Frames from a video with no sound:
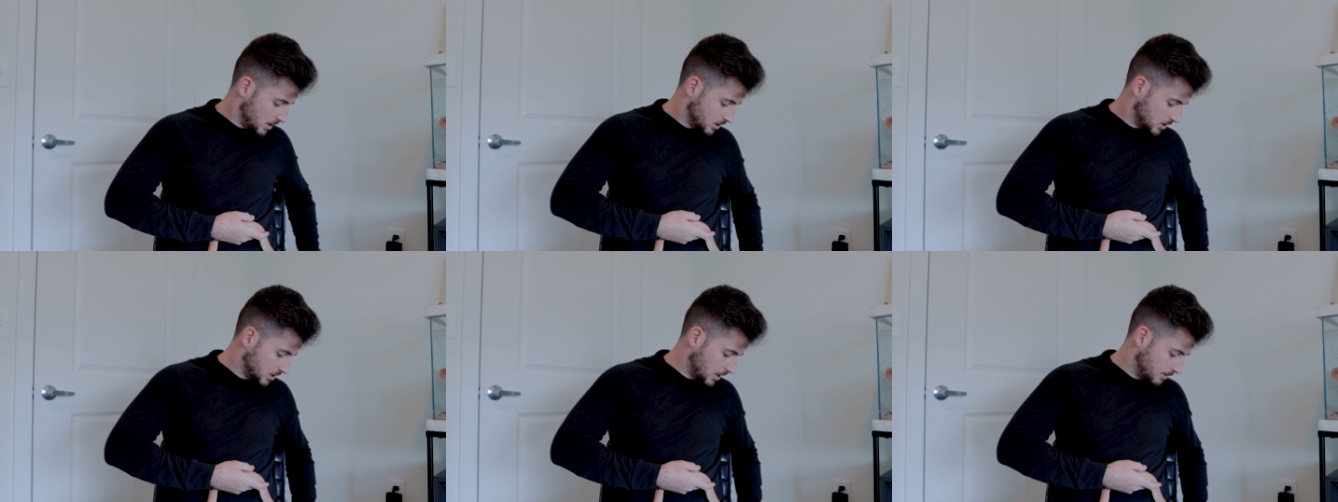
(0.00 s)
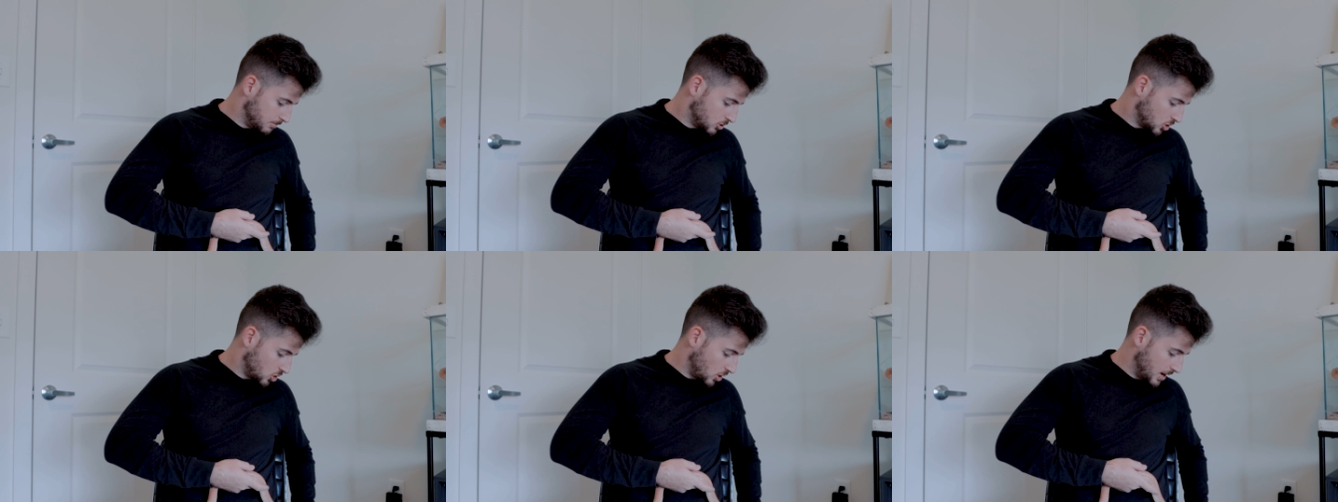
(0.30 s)

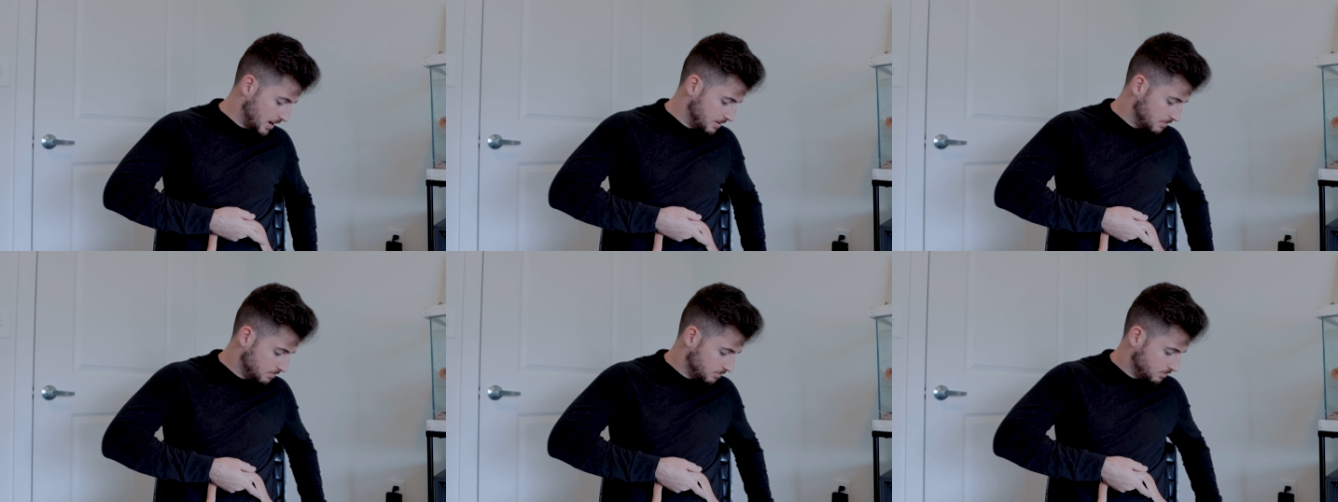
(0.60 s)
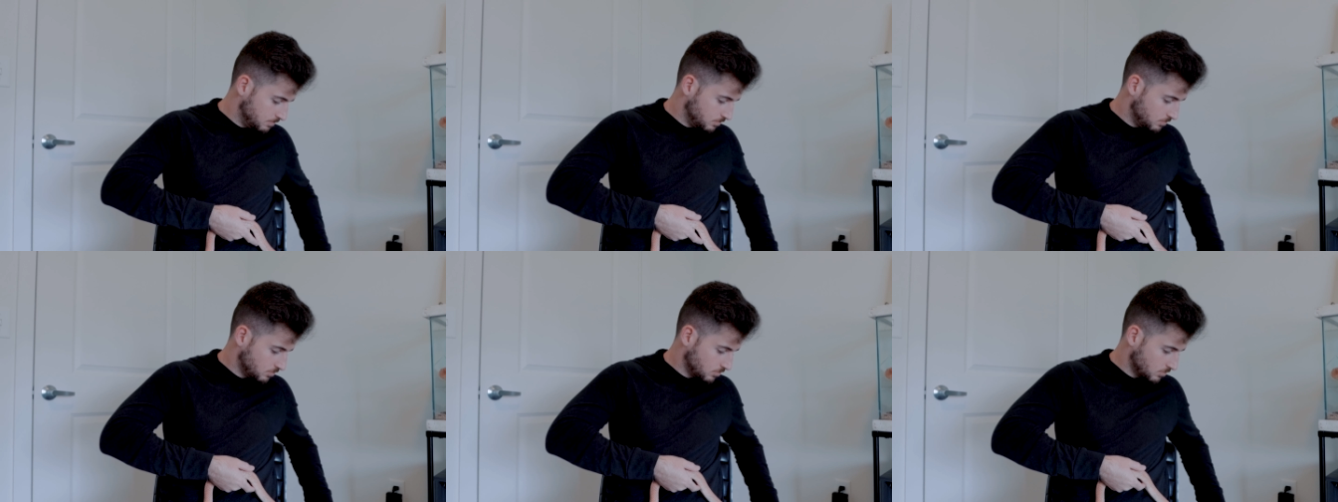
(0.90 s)
Substrate
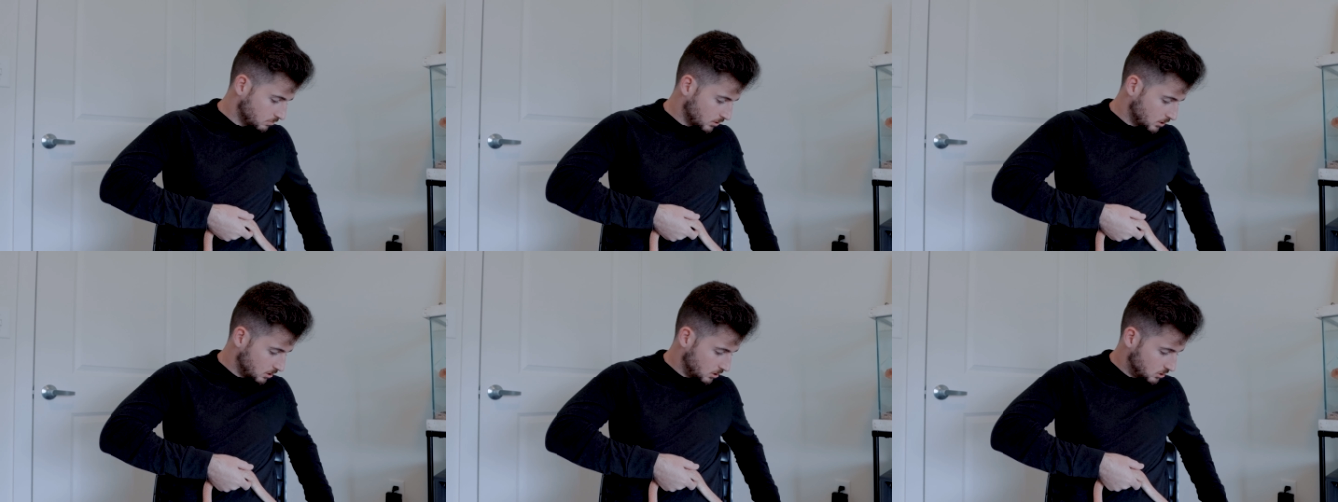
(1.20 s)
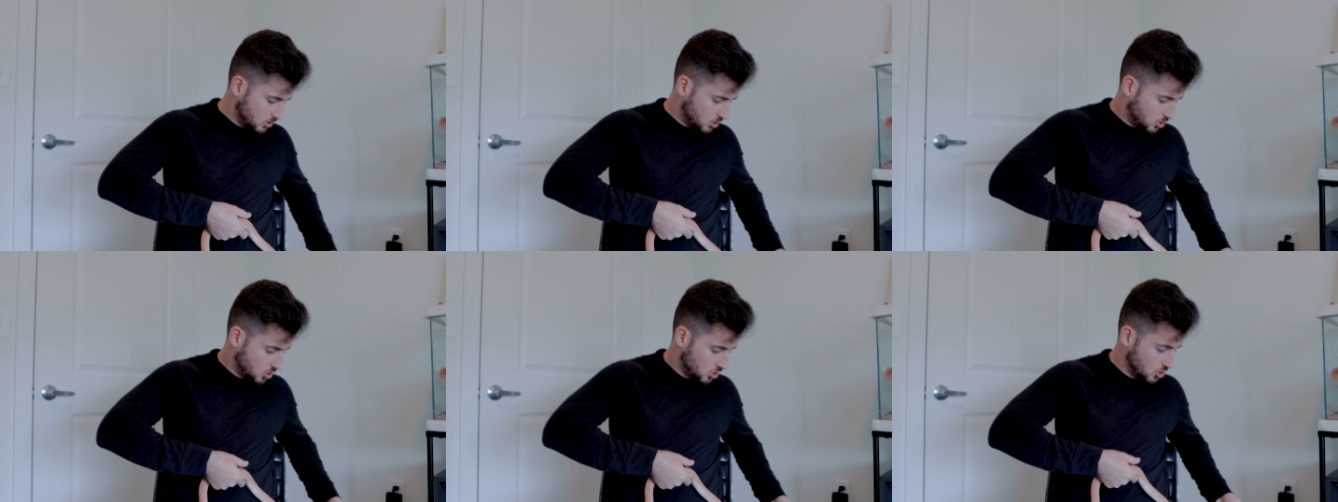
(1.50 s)

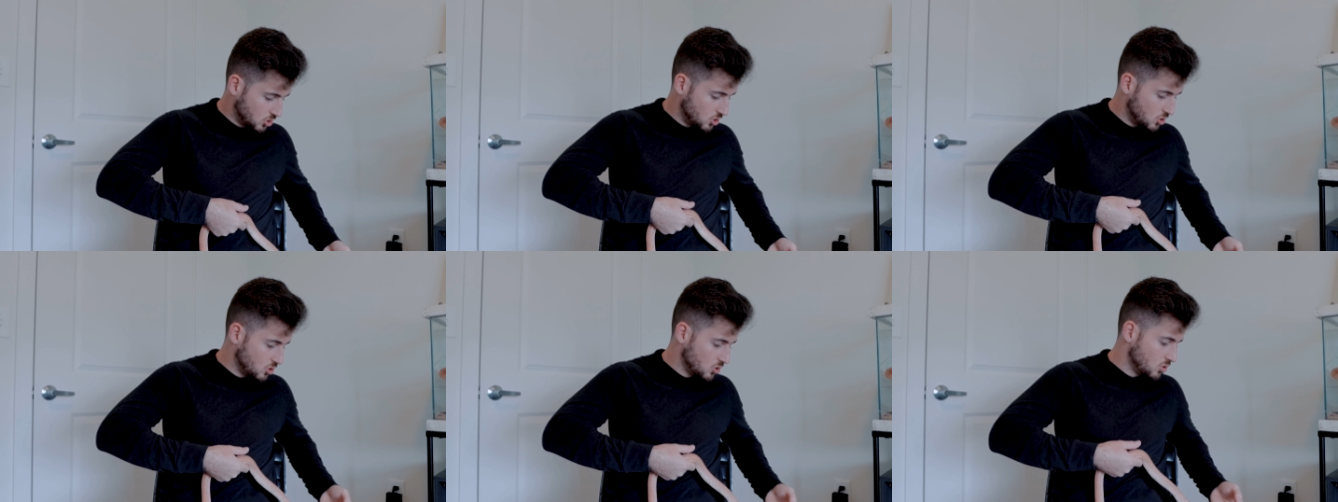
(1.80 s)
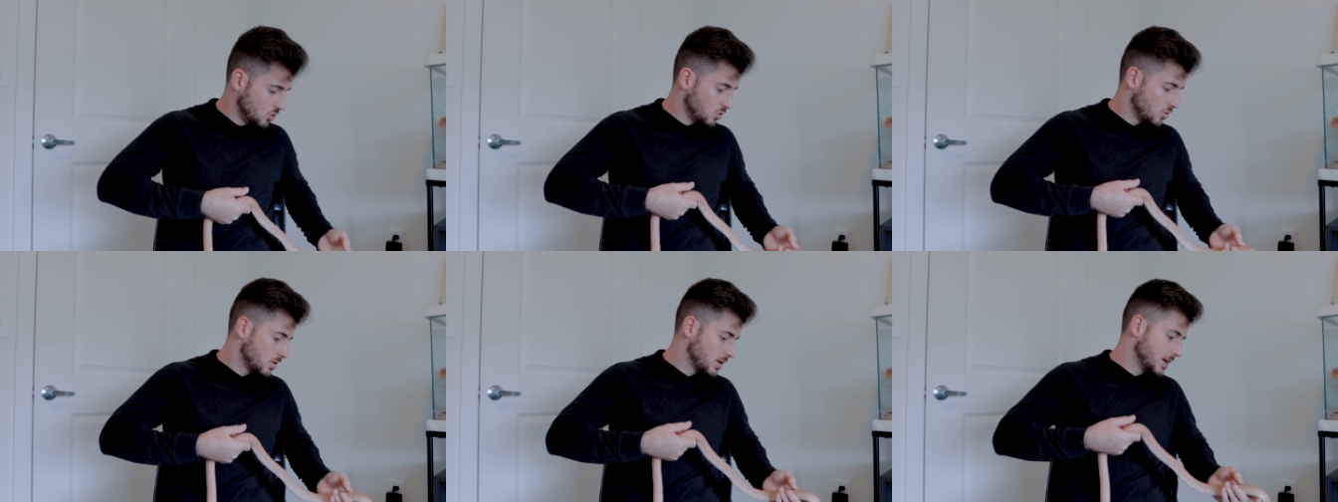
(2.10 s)

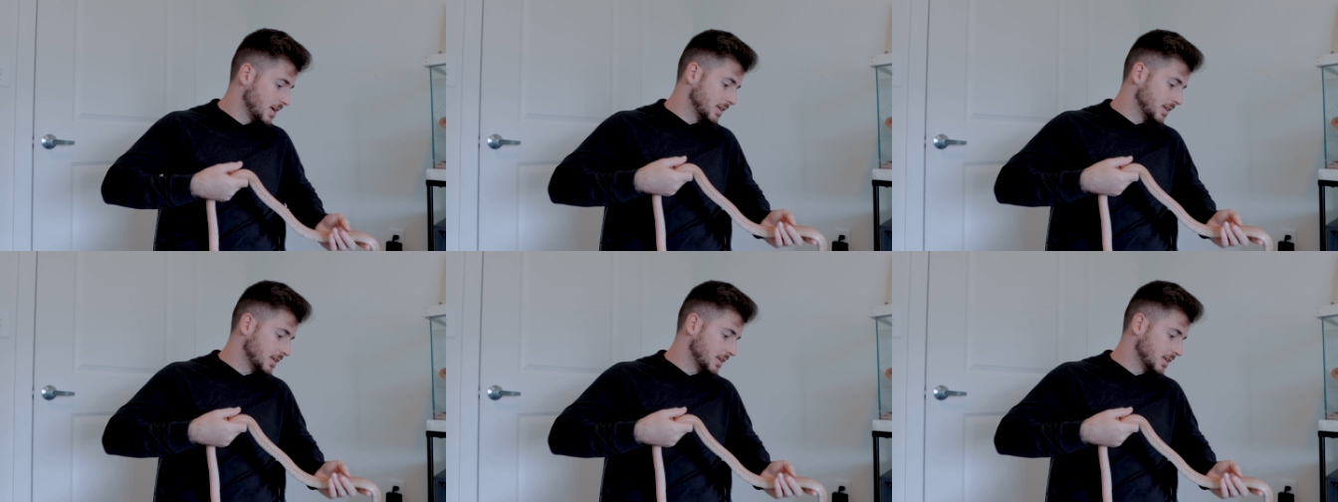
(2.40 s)
to